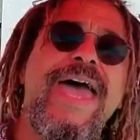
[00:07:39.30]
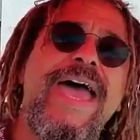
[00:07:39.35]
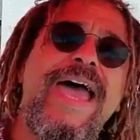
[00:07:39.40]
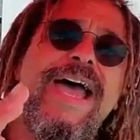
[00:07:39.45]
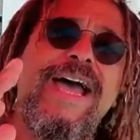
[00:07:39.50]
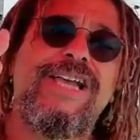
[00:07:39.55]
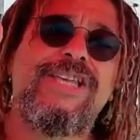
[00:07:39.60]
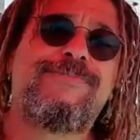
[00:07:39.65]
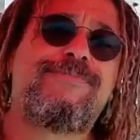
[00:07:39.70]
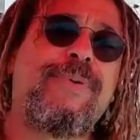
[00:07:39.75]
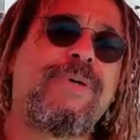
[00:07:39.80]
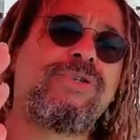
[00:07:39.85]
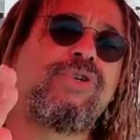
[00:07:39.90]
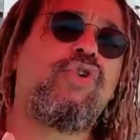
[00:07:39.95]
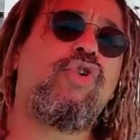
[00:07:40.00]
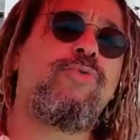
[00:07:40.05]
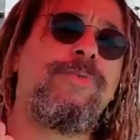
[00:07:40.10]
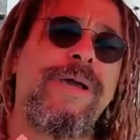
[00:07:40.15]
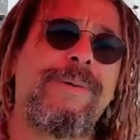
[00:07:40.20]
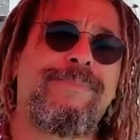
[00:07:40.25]
It's
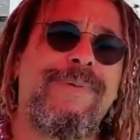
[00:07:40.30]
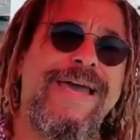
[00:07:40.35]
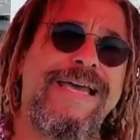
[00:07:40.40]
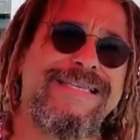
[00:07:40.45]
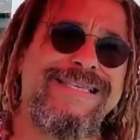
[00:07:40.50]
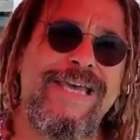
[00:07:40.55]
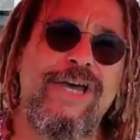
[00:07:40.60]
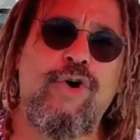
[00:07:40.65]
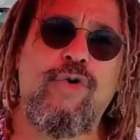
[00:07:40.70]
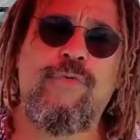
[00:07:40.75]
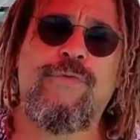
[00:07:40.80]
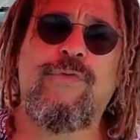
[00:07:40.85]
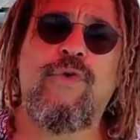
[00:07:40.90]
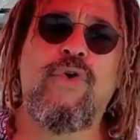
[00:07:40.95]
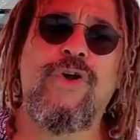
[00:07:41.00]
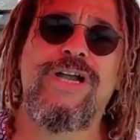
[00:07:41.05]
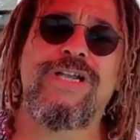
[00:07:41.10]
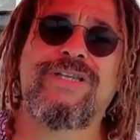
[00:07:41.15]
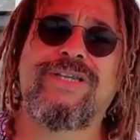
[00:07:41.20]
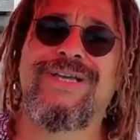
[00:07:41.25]
below Macbeth's hill
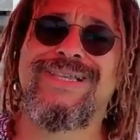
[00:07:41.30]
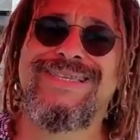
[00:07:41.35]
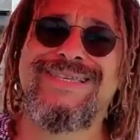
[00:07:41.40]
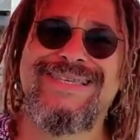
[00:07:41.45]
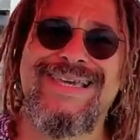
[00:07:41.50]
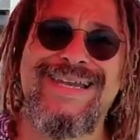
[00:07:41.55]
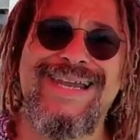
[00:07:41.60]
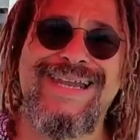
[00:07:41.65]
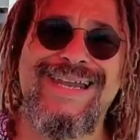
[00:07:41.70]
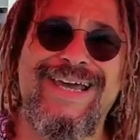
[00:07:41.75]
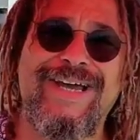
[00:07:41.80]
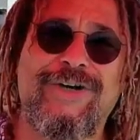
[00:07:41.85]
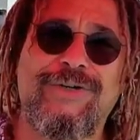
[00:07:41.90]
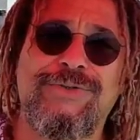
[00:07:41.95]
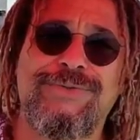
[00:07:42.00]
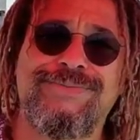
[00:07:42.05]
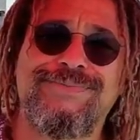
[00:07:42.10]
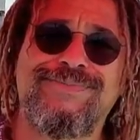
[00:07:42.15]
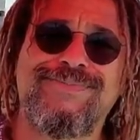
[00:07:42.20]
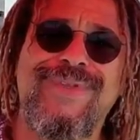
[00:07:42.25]
fort at Dunsinane Hill,
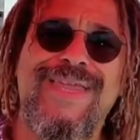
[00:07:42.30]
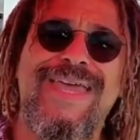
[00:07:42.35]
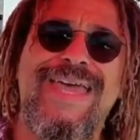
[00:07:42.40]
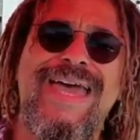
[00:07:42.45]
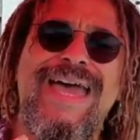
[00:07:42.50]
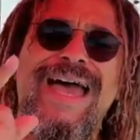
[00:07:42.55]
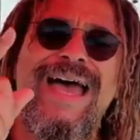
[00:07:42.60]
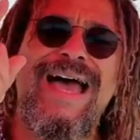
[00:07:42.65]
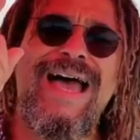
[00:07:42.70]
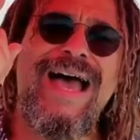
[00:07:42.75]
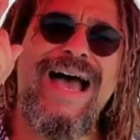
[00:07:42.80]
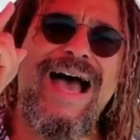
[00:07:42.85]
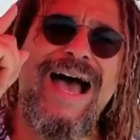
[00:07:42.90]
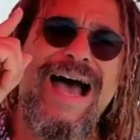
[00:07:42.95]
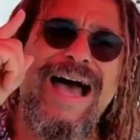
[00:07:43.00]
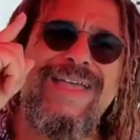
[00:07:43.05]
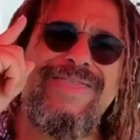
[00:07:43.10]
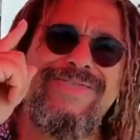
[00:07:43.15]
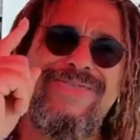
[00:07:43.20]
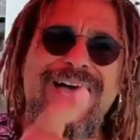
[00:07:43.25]

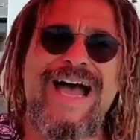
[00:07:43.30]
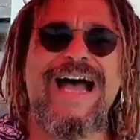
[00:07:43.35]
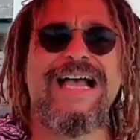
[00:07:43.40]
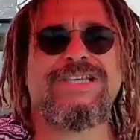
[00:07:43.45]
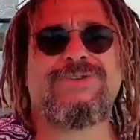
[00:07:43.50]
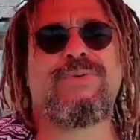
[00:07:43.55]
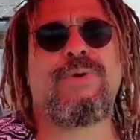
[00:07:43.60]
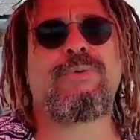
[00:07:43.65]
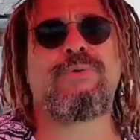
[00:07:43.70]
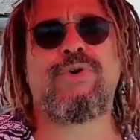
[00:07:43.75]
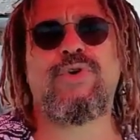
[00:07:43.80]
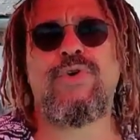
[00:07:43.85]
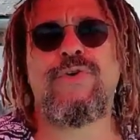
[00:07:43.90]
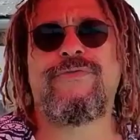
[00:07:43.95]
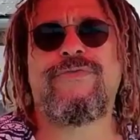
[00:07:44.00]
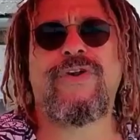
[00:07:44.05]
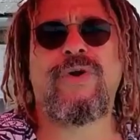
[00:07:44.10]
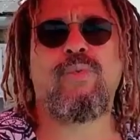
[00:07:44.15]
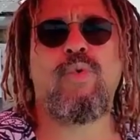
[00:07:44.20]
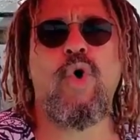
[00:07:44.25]
and that's where we're going
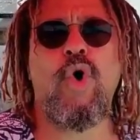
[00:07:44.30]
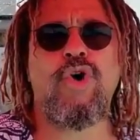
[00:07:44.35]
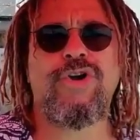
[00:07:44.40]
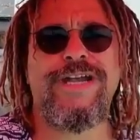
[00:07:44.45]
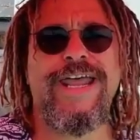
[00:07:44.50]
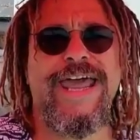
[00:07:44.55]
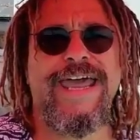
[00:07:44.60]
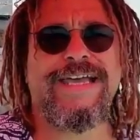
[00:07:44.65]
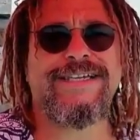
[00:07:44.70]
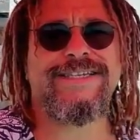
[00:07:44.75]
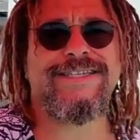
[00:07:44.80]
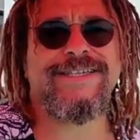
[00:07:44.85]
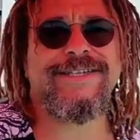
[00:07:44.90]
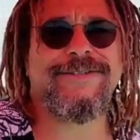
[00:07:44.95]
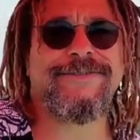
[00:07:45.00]
for a walk next.